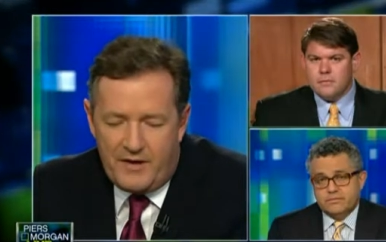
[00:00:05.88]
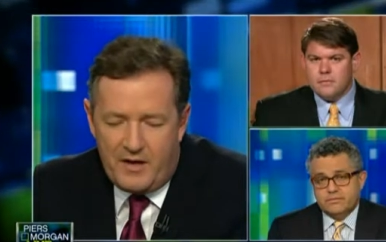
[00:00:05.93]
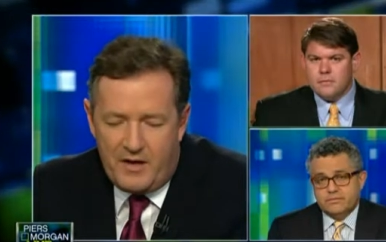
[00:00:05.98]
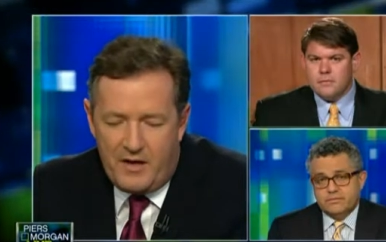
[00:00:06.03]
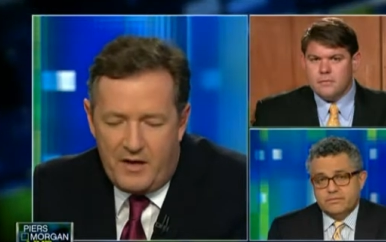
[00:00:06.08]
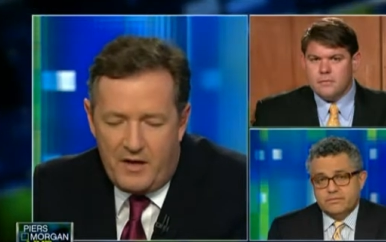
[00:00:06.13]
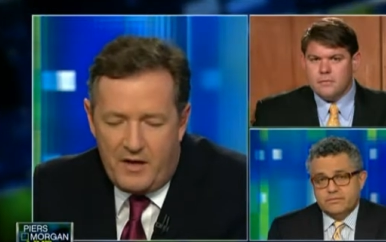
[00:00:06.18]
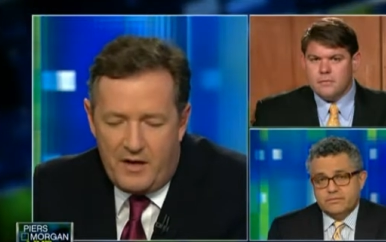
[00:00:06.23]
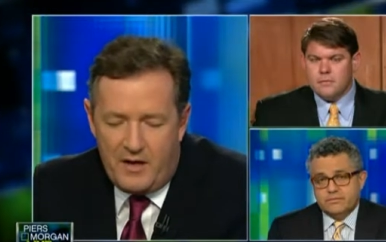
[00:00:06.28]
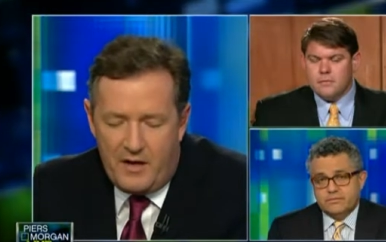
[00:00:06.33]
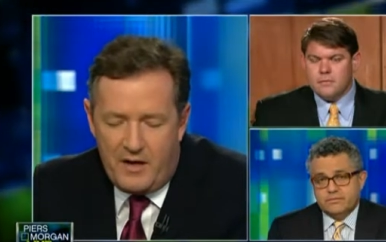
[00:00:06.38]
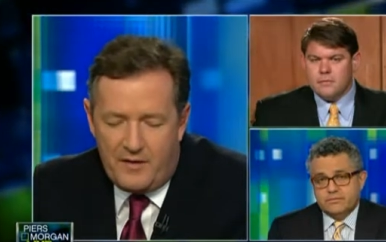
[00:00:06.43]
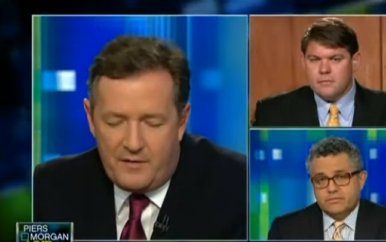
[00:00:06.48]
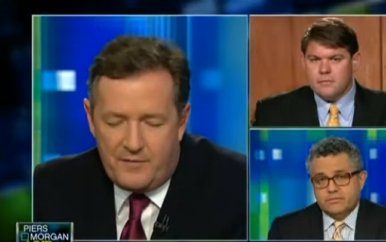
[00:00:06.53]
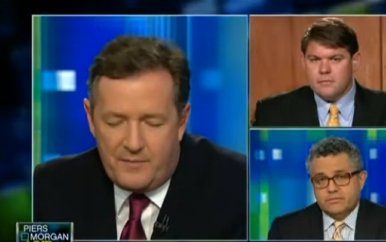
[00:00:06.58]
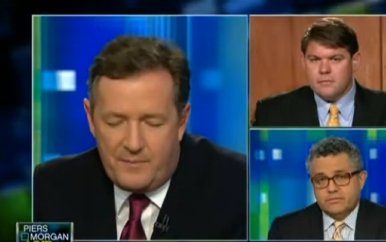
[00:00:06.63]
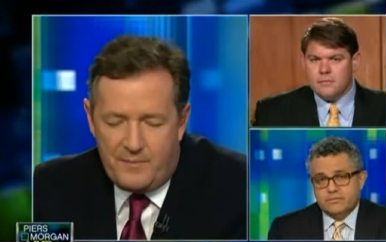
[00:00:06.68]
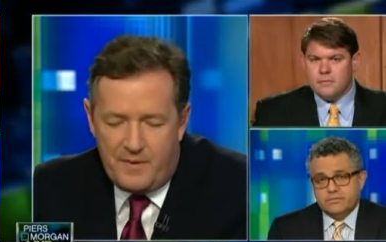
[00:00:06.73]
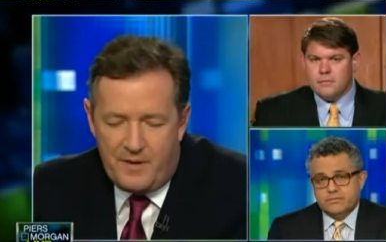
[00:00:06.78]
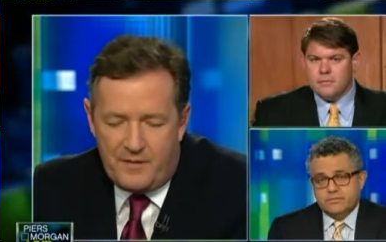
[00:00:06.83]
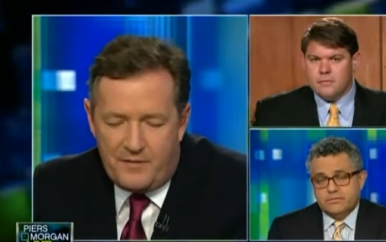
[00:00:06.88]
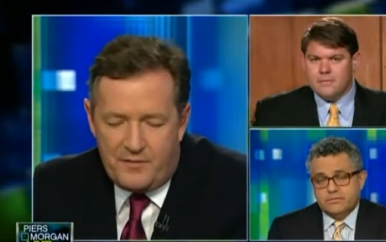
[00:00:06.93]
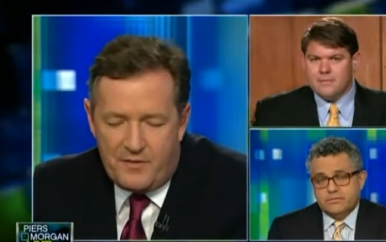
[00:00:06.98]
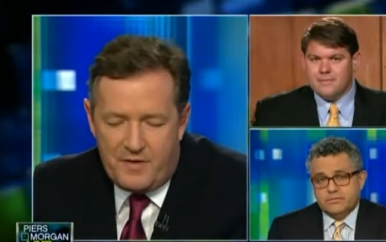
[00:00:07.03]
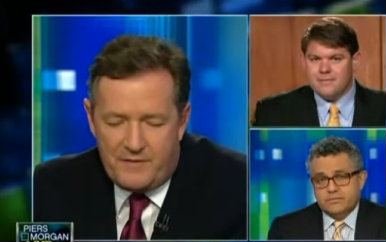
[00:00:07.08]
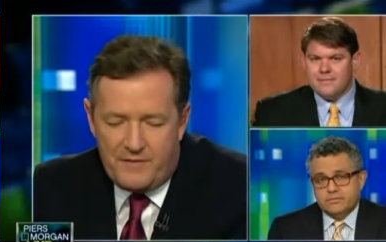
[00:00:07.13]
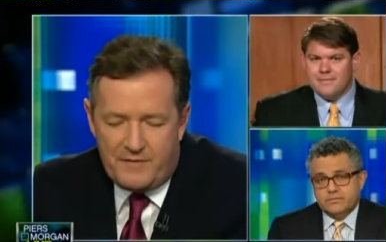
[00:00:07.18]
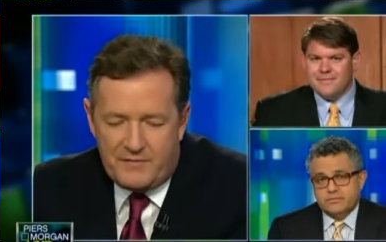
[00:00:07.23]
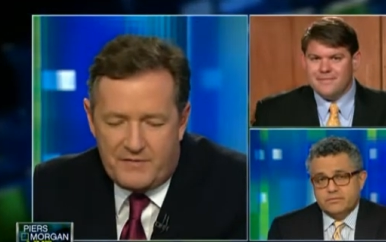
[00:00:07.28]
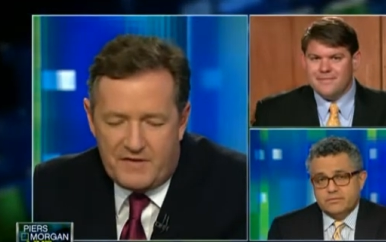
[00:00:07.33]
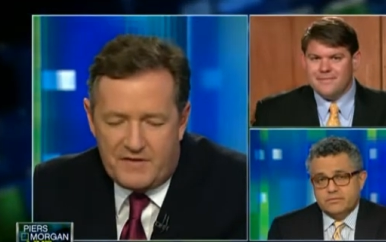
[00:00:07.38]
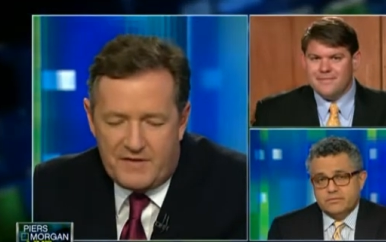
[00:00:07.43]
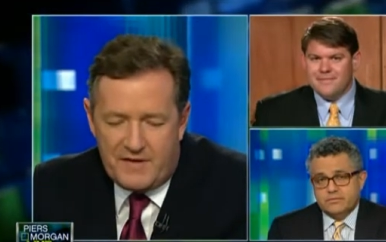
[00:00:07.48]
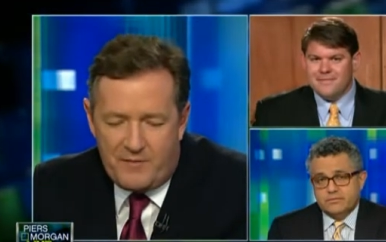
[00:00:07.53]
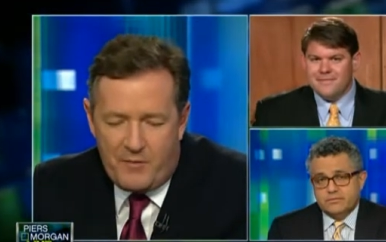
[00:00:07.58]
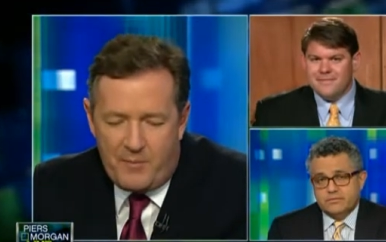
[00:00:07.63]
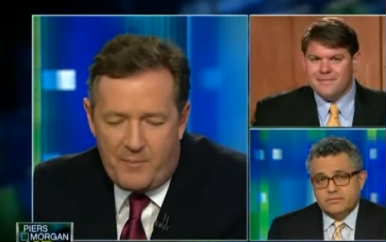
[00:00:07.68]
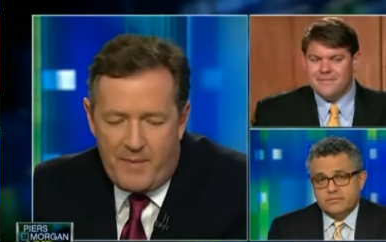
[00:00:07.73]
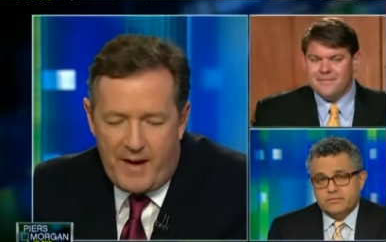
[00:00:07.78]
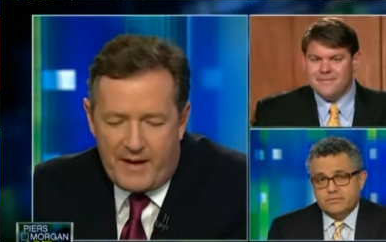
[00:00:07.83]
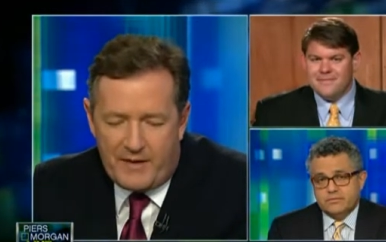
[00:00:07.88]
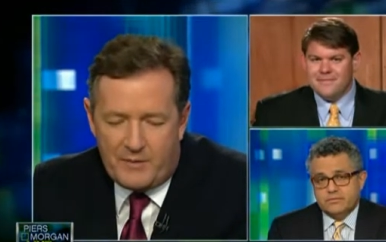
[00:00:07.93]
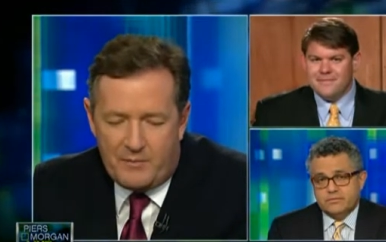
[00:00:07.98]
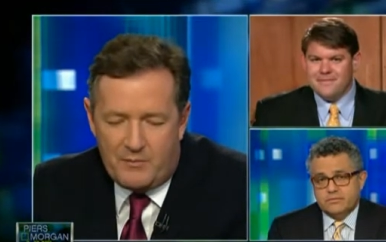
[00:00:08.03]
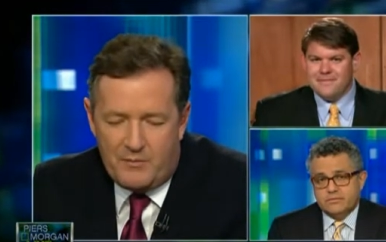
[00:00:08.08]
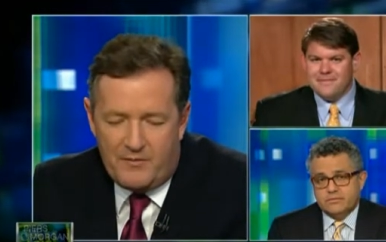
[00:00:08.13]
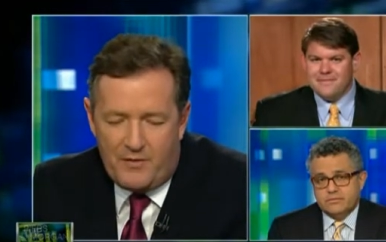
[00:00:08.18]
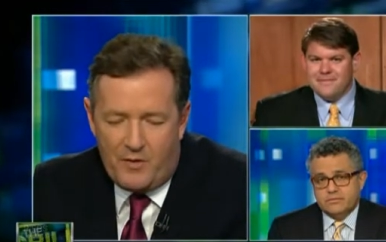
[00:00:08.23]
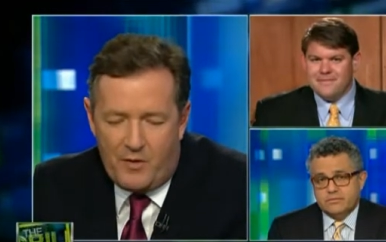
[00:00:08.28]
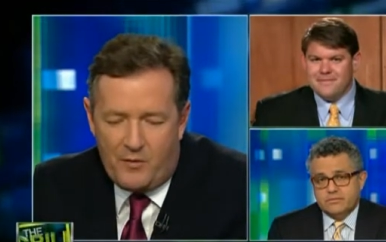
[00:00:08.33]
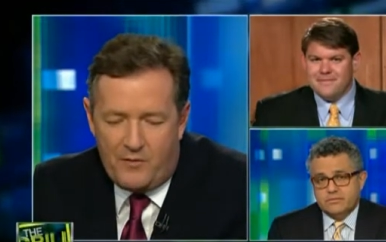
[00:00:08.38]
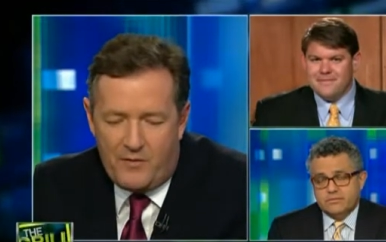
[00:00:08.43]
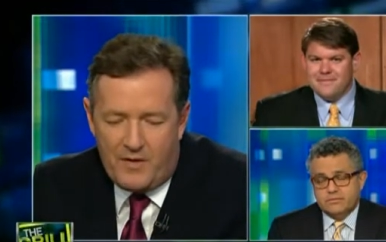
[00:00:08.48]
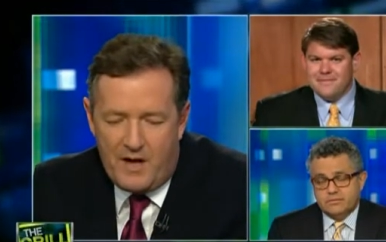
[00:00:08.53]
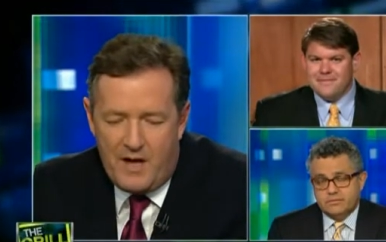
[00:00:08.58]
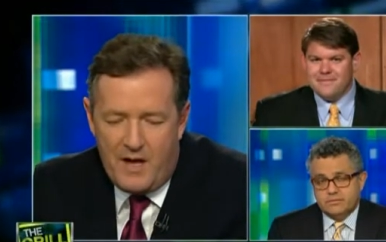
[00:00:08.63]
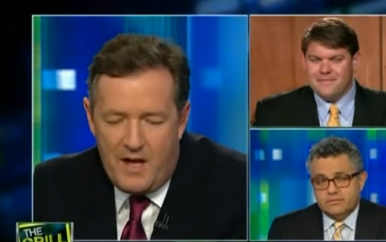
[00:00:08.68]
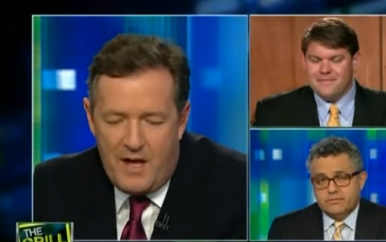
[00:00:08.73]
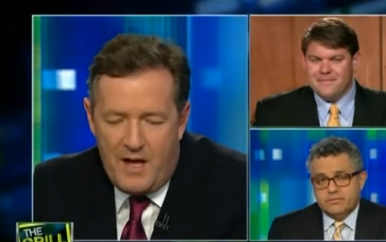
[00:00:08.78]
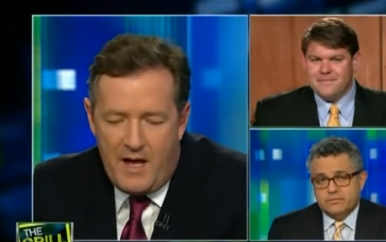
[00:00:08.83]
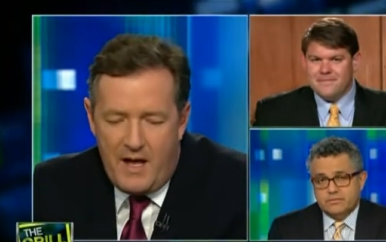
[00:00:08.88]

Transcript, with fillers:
Speaker 1: her uh, 357 Magnum revolver